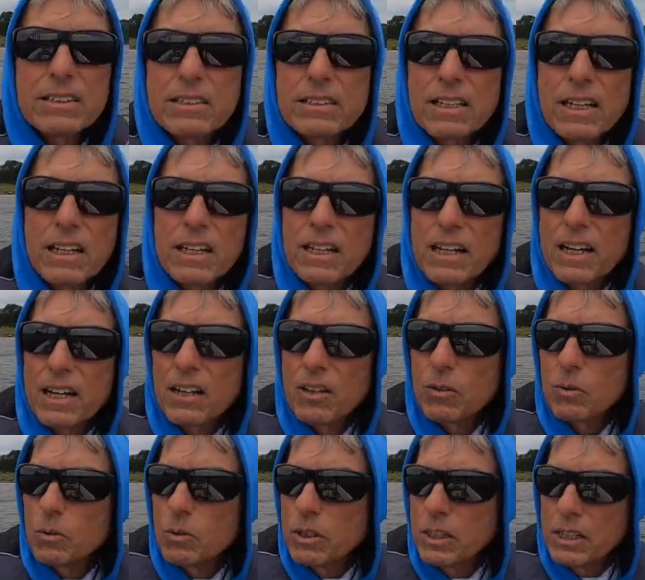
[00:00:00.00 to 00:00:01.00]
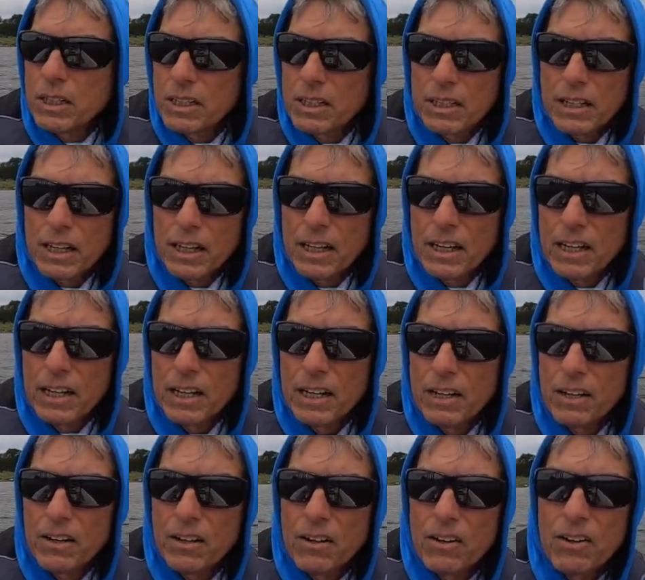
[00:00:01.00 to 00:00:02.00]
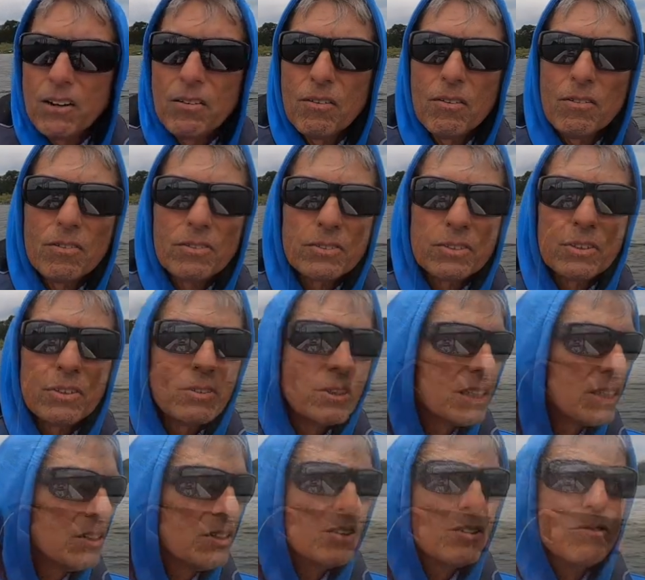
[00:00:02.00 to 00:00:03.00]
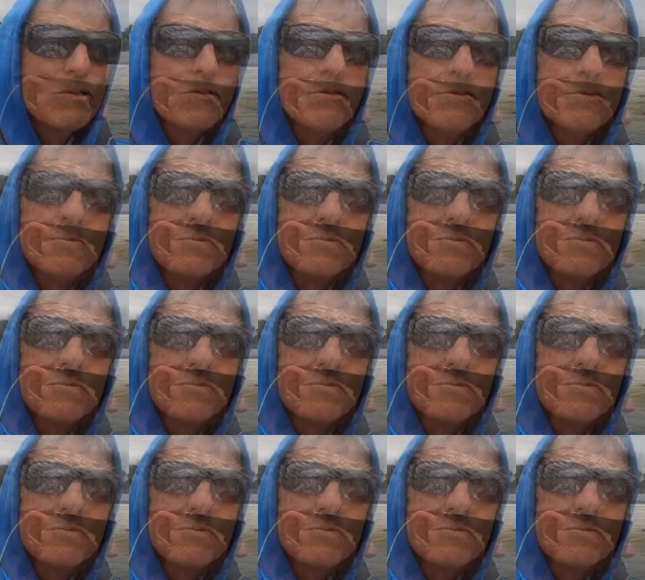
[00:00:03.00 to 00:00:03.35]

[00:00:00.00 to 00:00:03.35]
staying out of the wind and see what we can do.